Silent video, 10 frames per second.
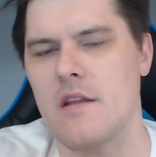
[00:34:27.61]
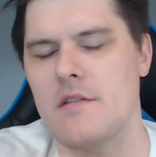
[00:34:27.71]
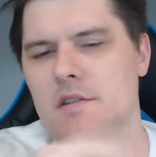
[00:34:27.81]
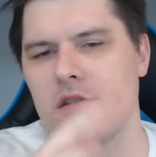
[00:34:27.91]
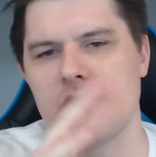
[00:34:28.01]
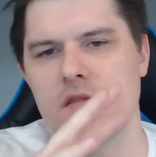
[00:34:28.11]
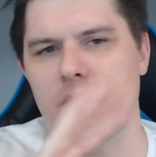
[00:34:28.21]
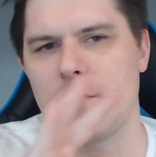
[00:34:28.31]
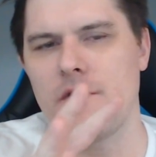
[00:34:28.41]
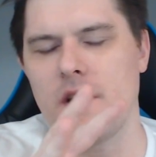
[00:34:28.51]
She's
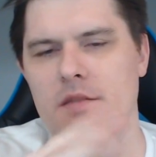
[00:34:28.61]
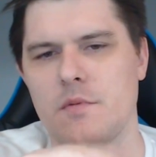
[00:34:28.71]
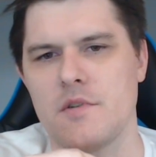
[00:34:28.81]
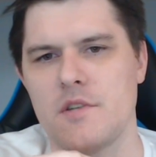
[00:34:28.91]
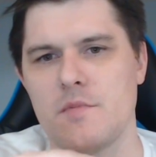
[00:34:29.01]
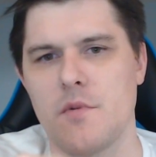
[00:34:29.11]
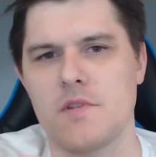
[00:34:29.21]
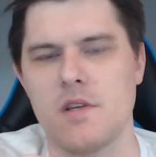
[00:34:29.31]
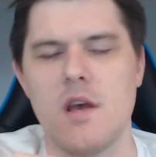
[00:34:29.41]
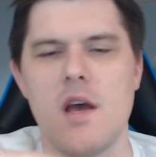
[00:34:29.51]
real flexible.
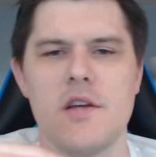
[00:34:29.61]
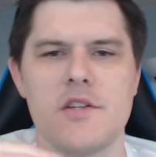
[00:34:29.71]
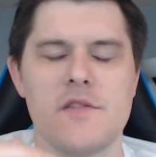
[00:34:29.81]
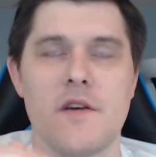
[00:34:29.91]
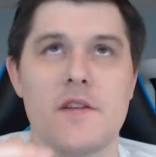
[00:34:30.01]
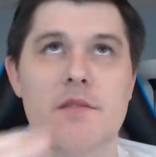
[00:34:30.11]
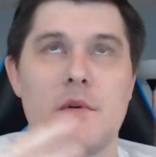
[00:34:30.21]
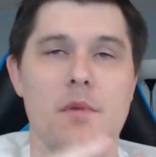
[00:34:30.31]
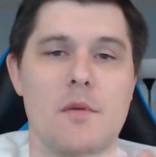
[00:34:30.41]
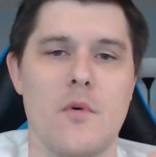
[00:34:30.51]
She's flexible
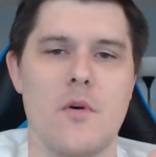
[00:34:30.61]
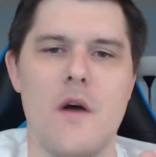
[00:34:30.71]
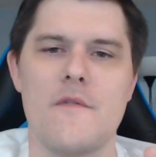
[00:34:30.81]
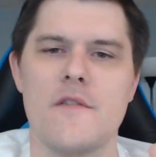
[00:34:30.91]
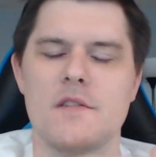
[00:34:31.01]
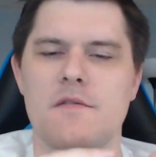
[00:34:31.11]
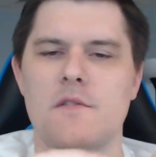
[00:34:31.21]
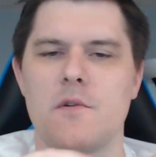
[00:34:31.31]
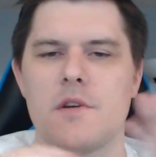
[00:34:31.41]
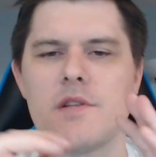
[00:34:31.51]
but more offensive
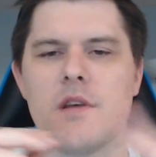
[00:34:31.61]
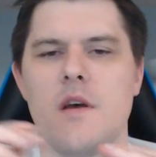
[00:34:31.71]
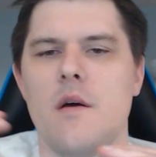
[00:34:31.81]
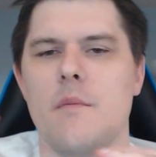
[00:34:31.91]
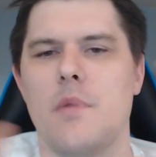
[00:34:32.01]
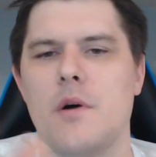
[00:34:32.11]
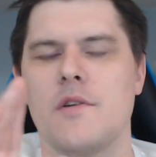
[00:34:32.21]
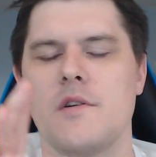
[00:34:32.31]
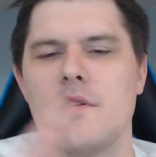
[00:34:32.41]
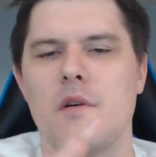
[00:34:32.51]
focus.
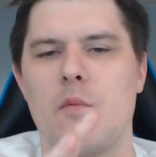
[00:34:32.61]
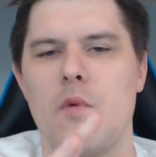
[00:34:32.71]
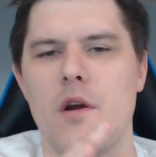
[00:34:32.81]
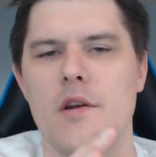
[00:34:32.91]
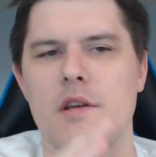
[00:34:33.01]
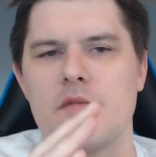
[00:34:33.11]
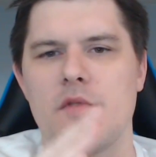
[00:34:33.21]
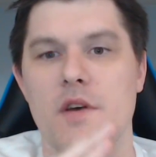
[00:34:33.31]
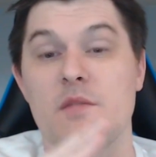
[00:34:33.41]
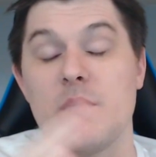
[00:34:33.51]
Baldur 1 is
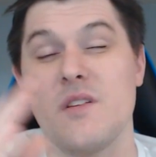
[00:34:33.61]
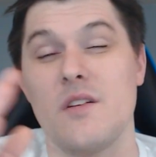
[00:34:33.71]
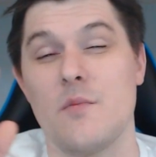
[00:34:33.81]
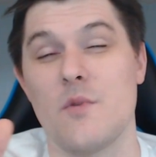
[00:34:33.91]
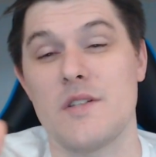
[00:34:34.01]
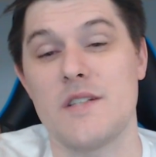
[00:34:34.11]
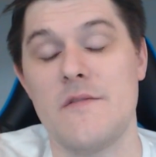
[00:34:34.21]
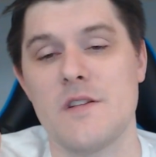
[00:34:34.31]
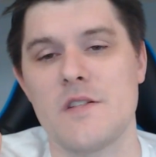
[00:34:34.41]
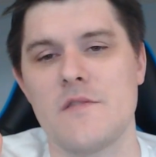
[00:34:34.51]
flexible, a little more
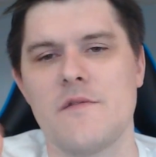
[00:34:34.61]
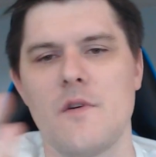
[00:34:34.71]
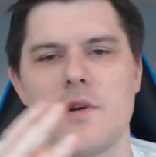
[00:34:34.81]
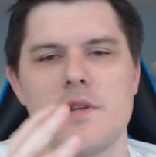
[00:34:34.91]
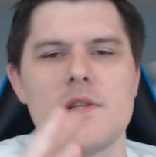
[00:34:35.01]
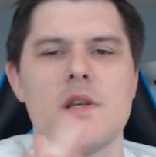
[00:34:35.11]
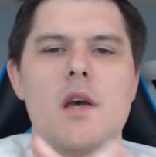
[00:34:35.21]
defensive focus.